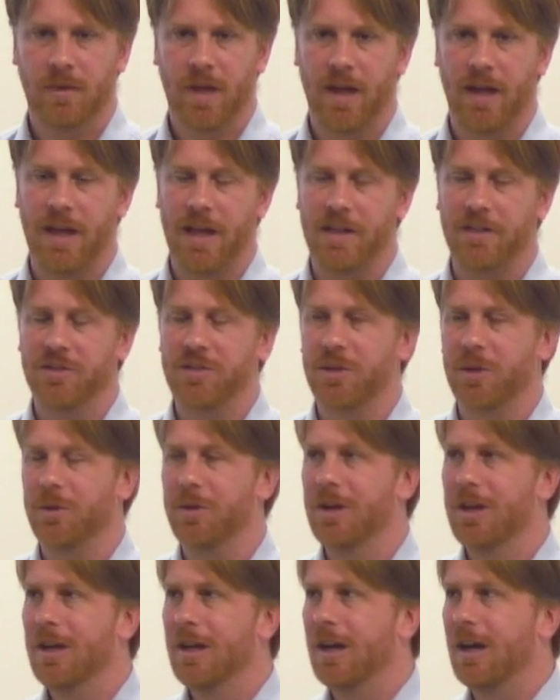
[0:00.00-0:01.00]
Uh, and
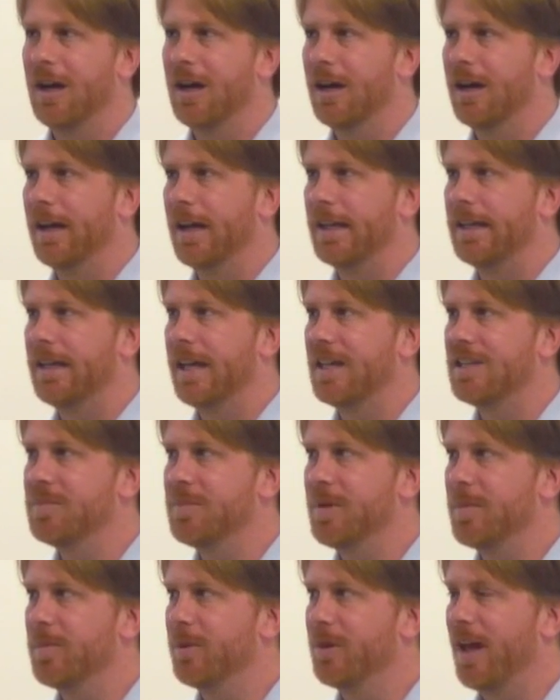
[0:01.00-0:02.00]
so, uh, in case
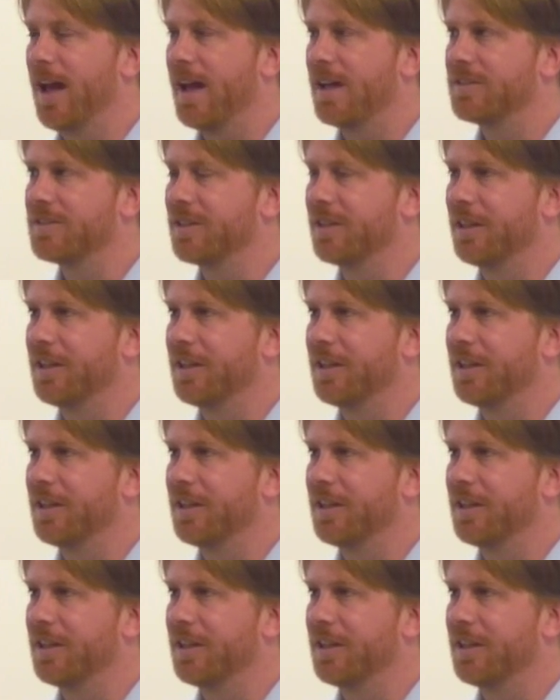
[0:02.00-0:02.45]
people ask,